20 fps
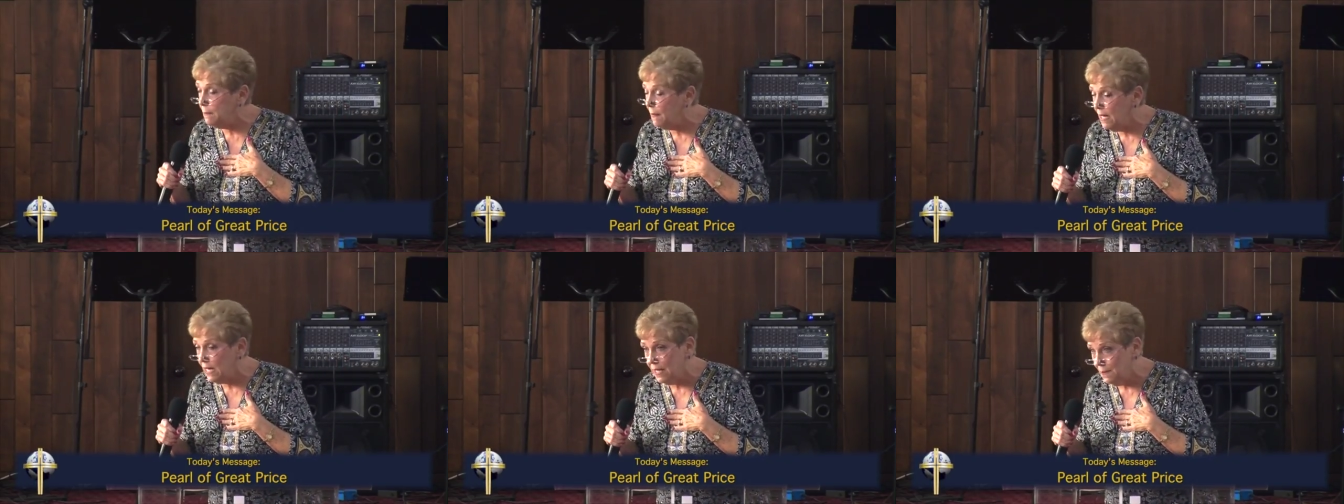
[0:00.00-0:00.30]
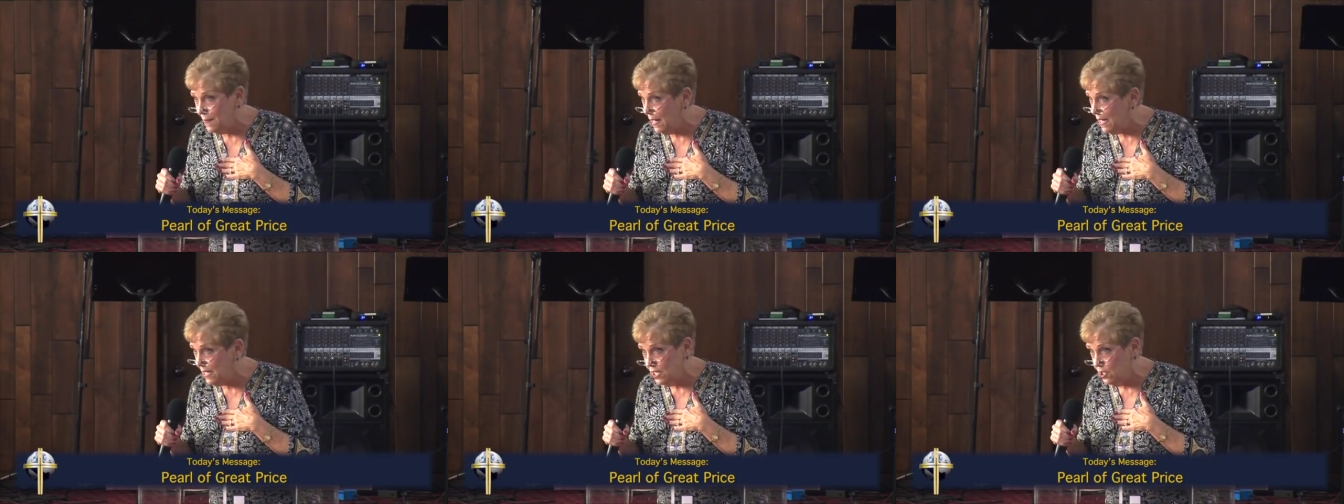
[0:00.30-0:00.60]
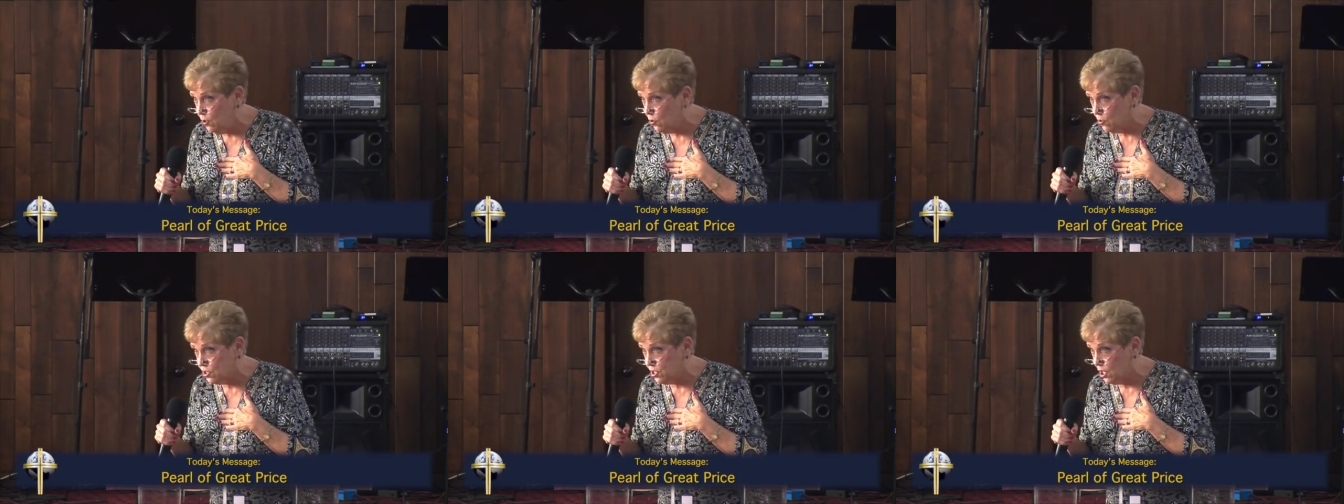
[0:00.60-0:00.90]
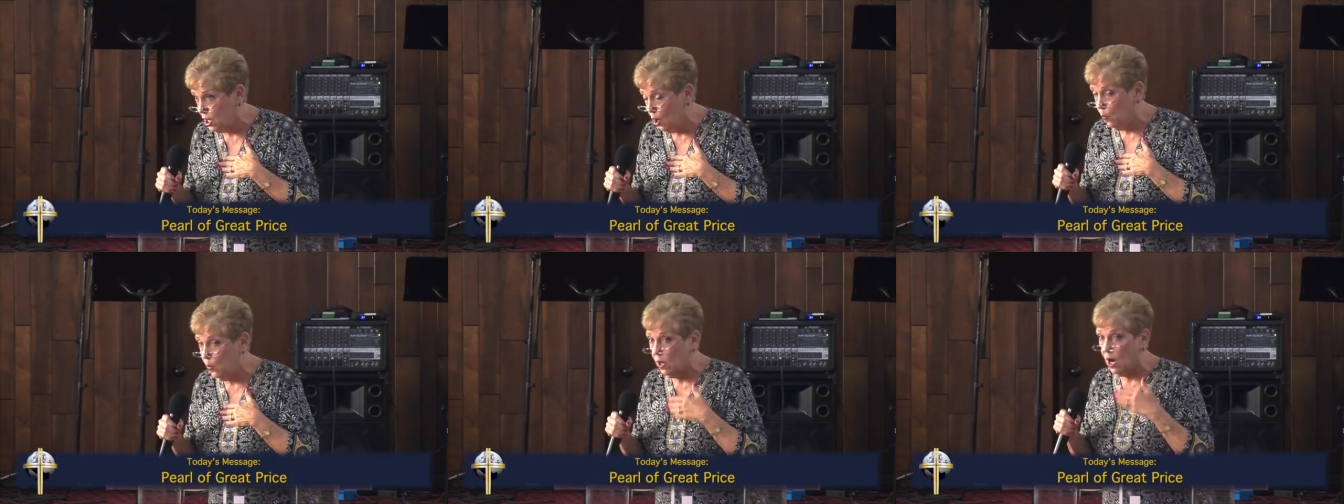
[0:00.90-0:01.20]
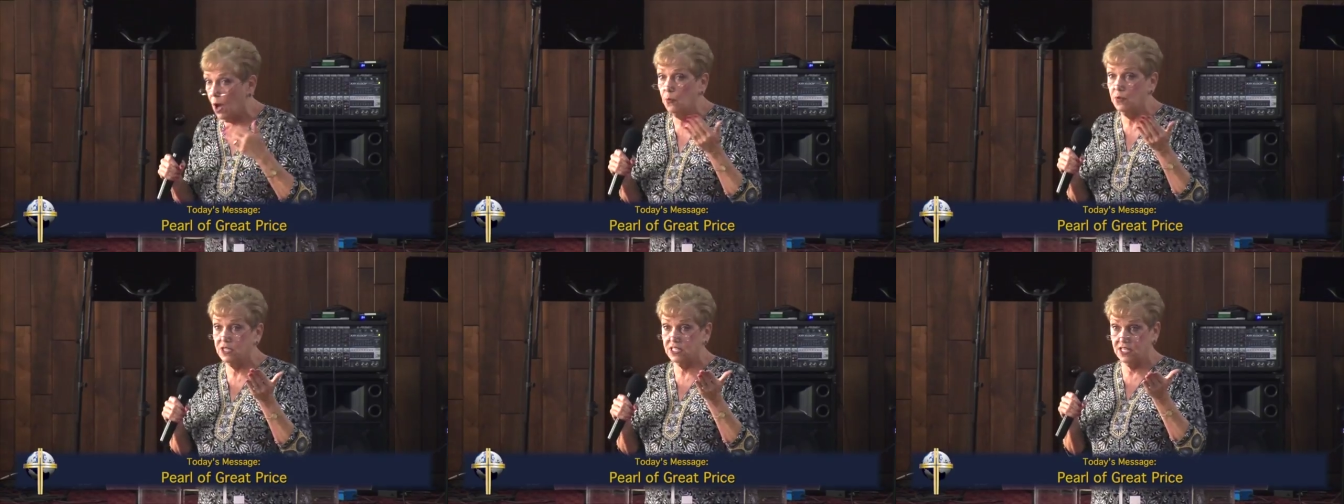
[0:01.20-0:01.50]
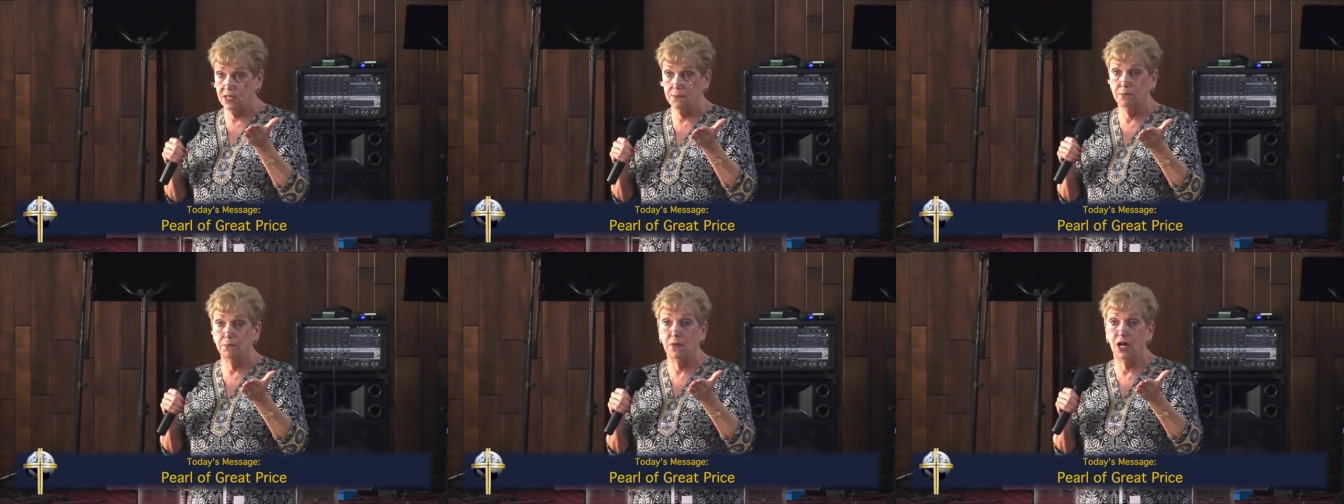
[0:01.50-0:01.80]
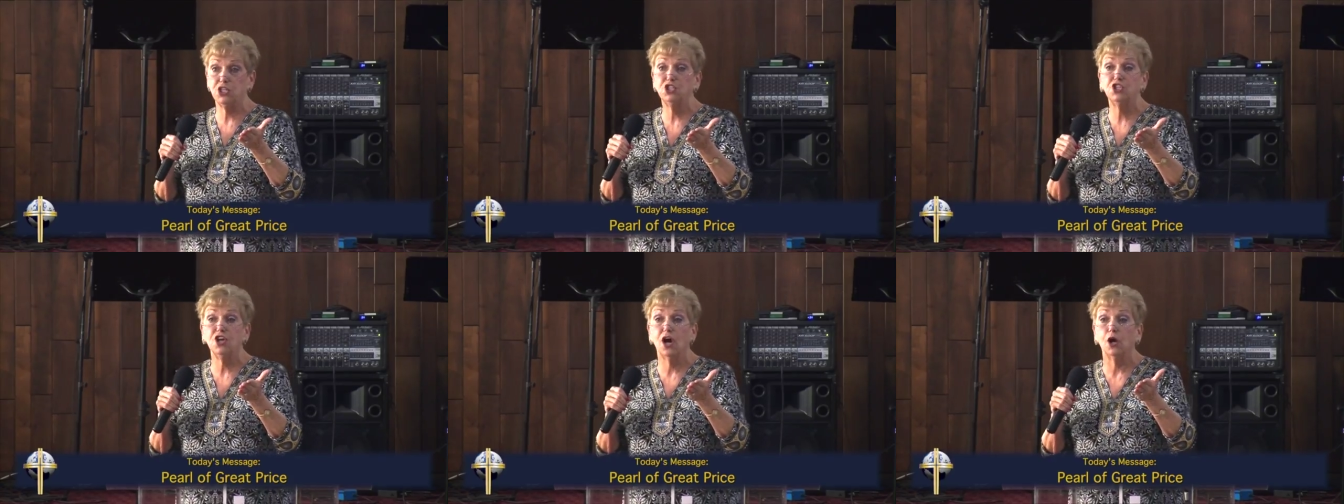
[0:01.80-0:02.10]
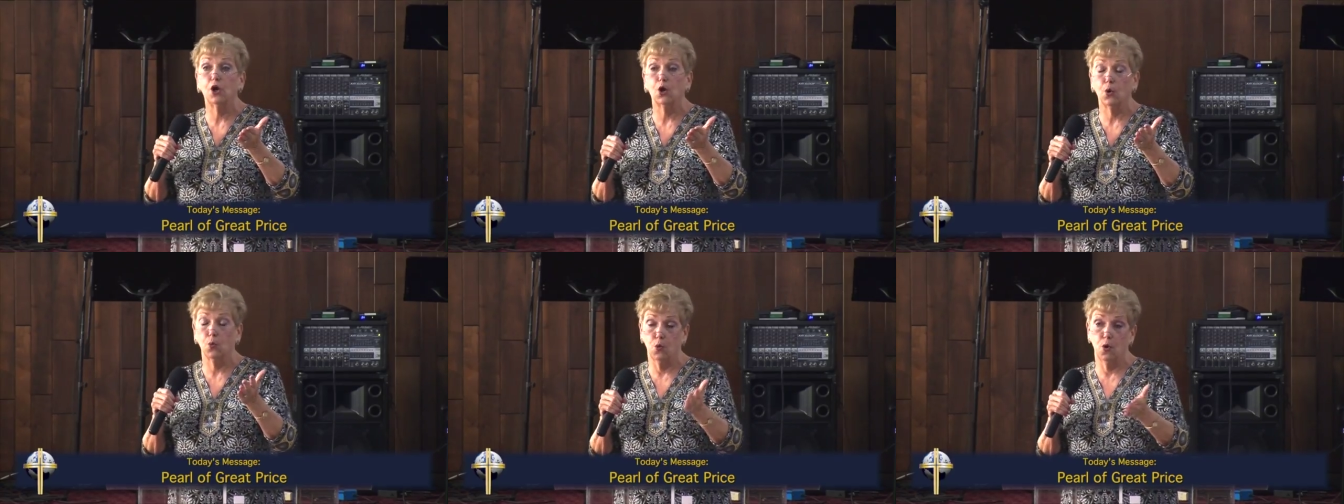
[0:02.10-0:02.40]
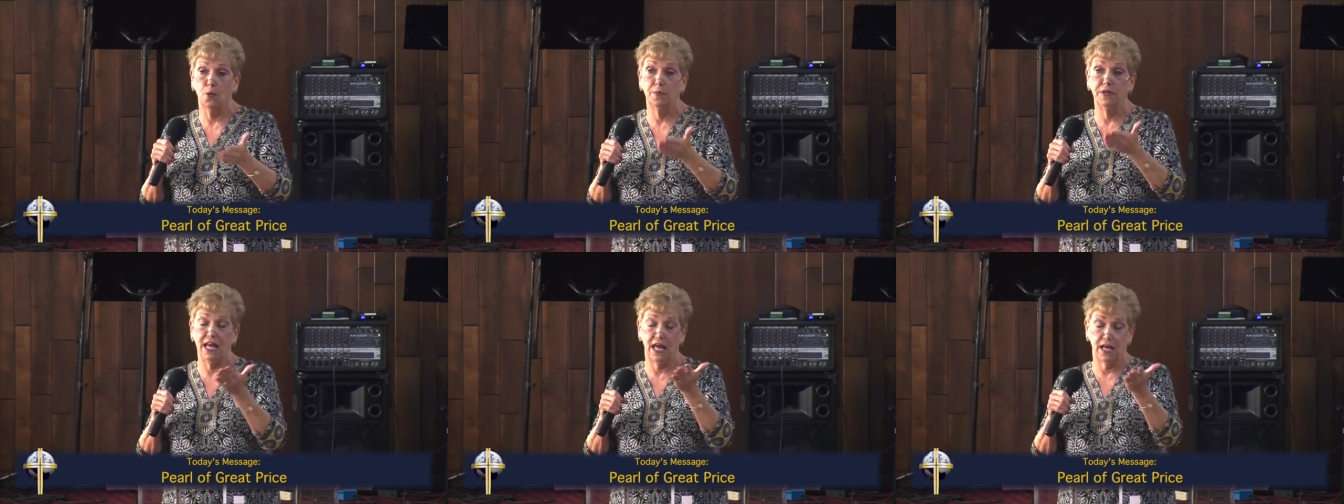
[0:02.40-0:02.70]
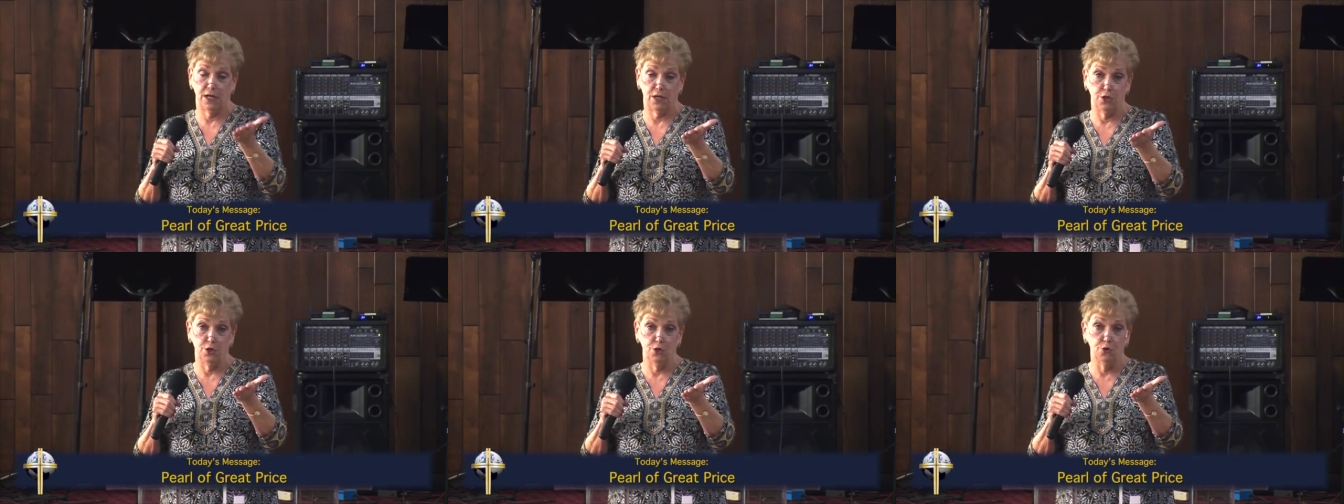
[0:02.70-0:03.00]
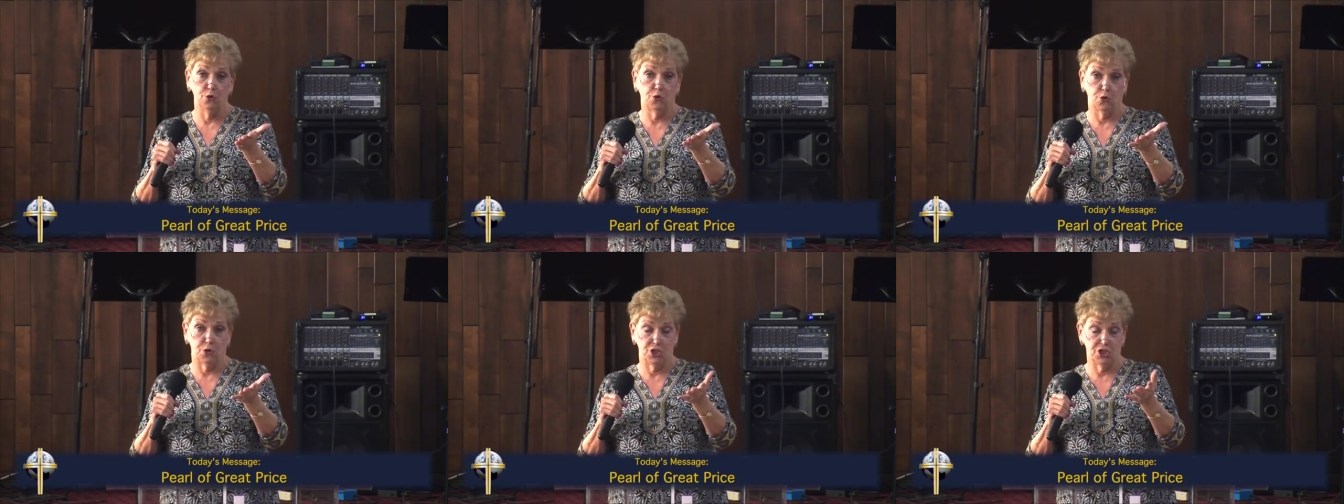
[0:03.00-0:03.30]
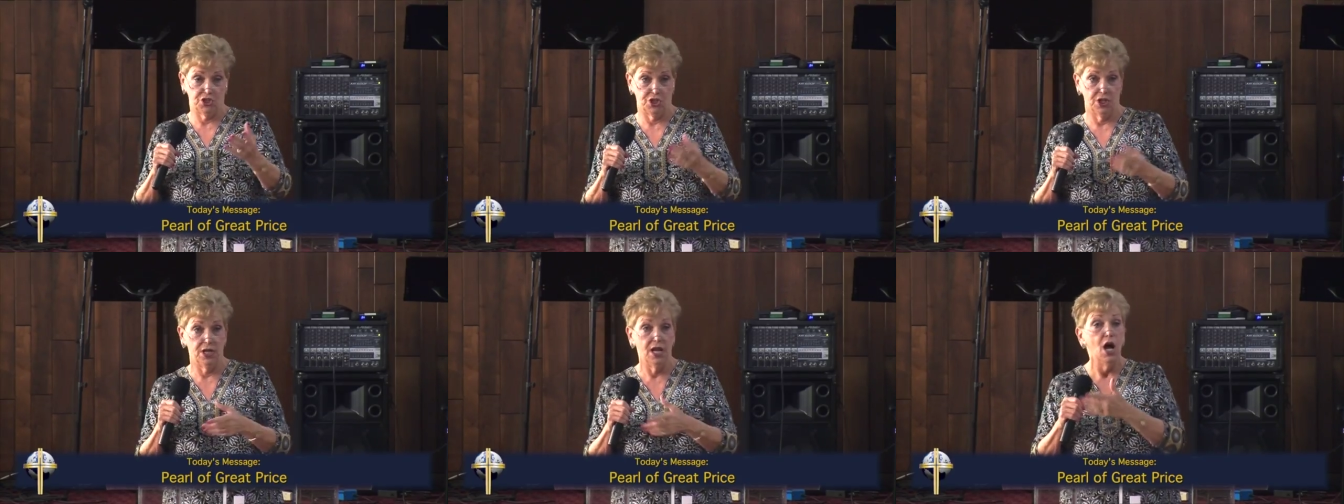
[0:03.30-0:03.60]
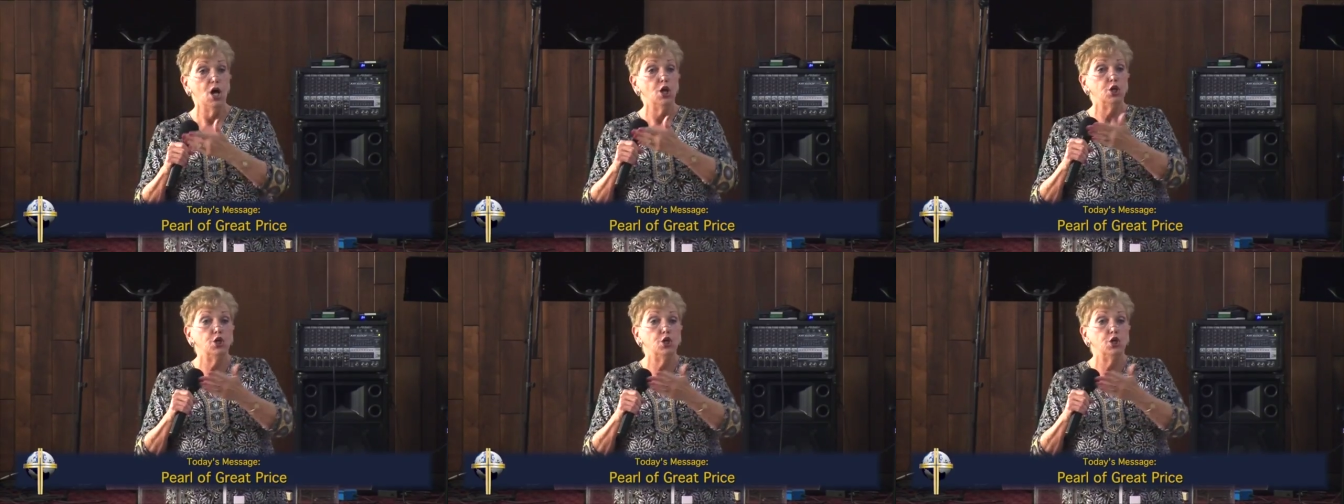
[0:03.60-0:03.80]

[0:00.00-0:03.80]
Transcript: many, many years ago when I was a much younger woman and a new Christian.